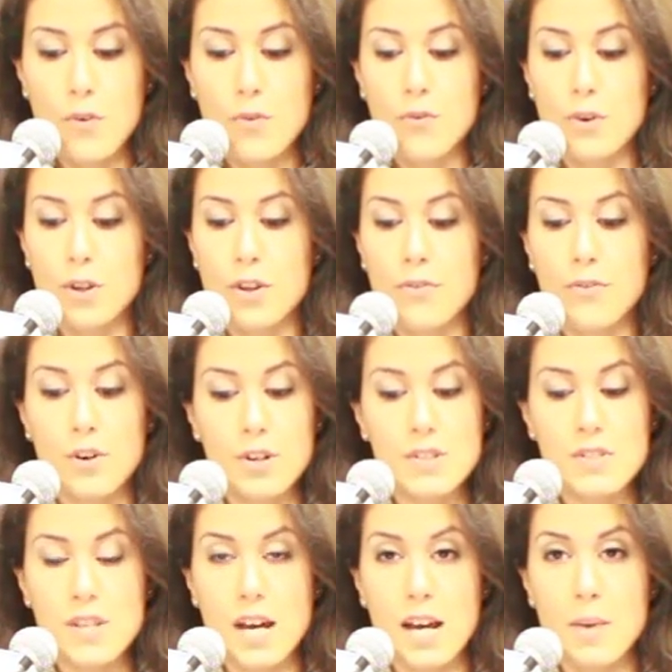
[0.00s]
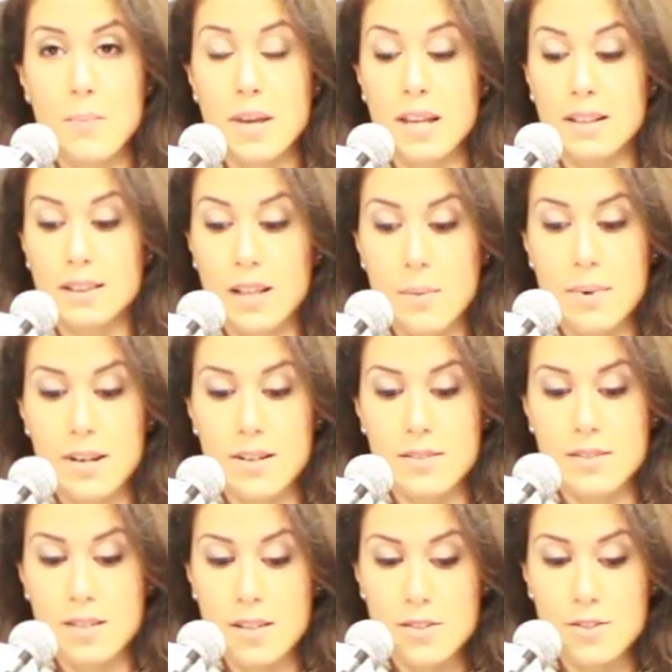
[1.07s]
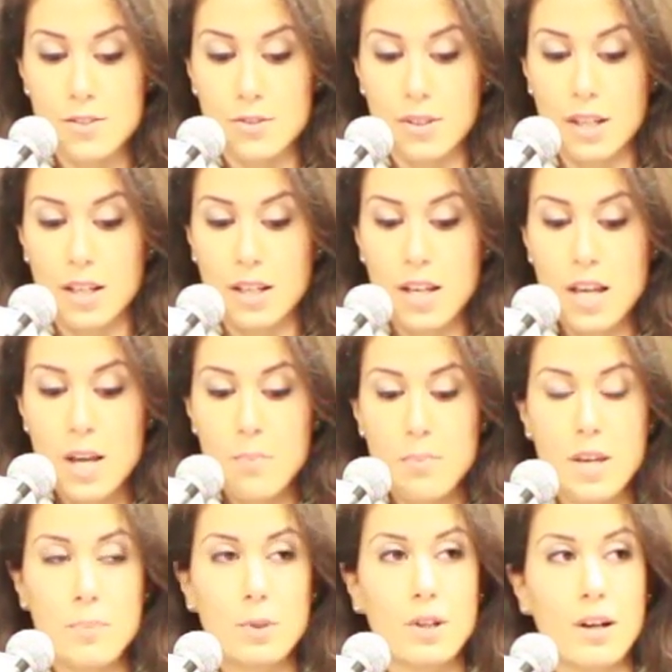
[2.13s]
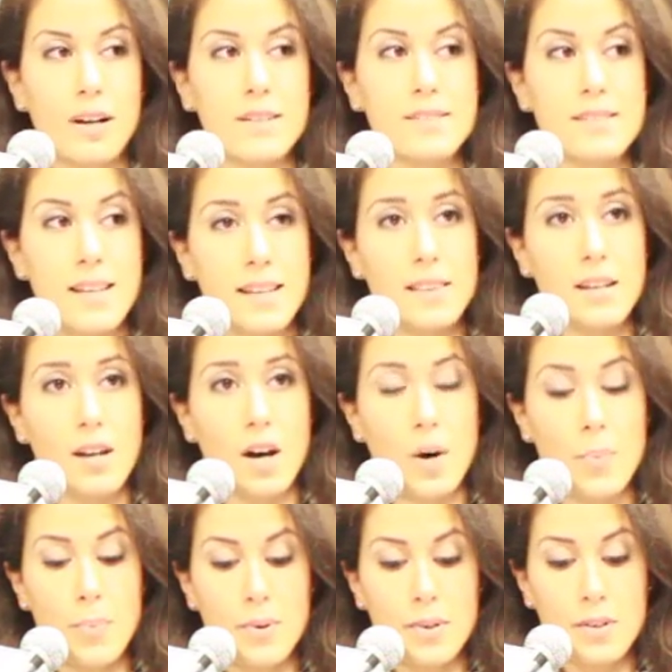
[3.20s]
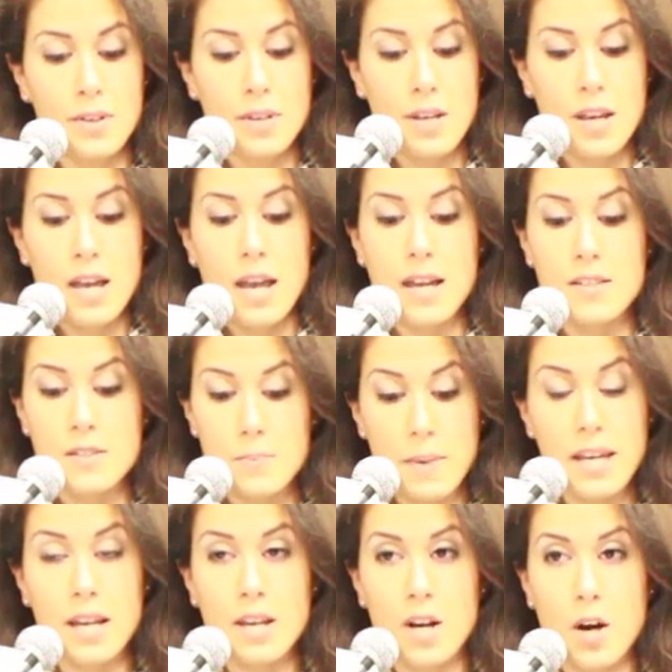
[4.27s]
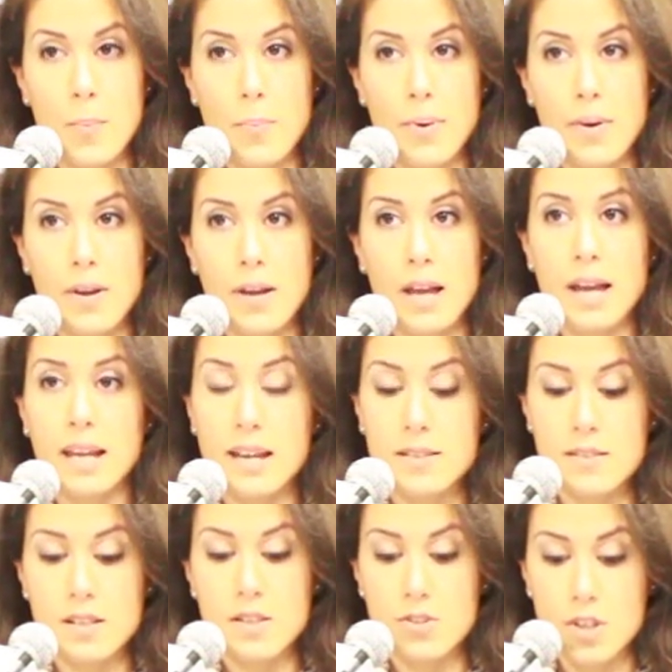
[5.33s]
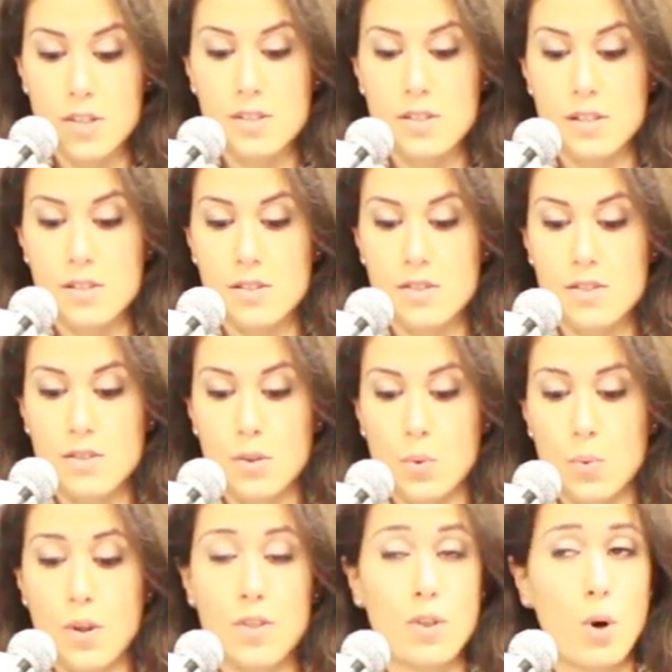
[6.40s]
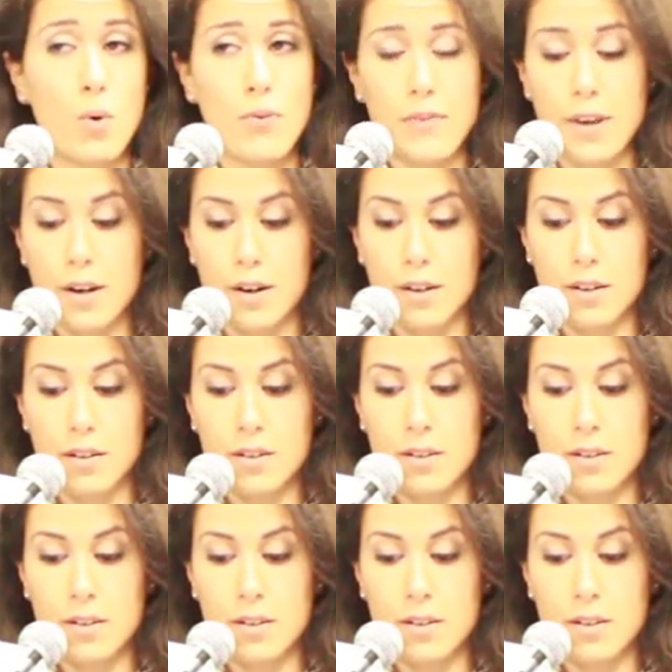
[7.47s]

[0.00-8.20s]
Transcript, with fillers: For the first time in Lebanon's history, people are standing up and speaking up against injustice with no fear.